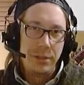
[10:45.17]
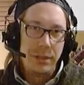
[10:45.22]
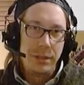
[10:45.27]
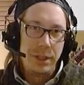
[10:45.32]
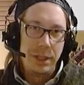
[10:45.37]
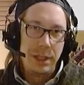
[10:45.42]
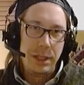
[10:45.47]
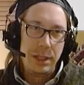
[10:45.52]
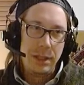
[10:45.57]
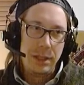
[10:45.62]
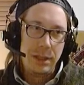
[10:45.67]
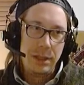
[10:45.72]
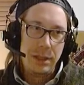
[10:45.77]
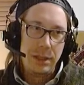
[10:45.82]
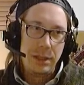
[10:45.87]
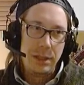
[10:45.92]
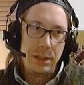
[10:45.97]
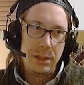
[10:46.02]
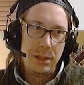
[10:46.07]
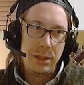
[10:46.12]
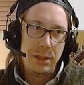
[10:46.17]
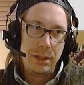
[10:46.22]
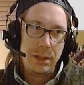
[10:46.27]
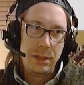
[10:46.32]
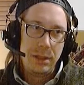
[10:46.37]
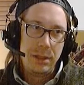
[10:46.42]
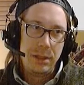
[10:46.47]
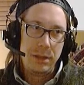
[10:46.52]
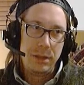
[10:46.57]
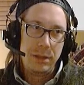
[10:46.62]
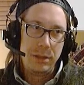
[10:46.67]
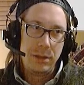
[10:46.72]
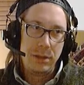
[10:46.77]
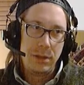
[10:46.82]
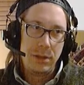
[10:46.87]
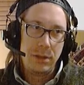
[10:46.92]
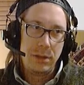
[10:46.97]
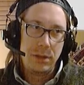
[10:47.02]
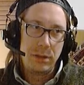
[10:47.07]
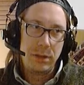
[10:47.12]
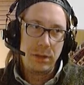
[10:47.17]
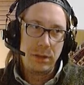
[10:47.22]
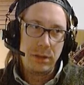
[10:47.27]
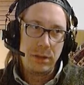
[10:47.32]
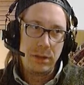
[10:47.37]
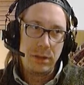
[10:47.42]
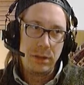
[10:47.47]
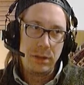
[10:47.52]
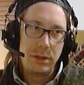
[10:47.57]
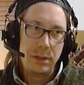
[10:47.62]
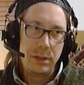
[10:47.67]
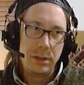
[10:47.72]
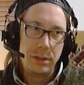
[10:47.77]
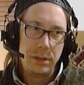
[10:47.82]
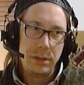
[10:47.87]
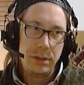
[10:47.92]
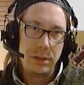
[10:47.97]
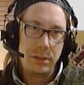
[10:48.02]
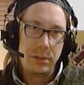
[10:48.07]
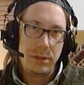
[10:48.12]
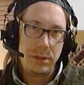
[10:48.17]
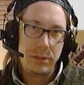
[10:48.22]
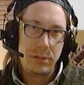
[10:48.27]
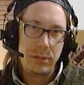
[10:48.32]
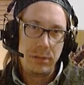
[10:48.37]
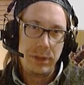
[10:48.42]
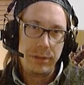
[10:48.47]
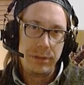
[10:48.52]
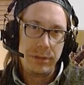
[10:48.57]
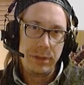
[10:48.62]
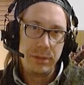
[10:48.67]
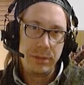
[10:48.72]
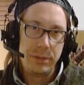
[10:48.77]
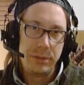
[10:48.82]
and into yarn, and you can weave it.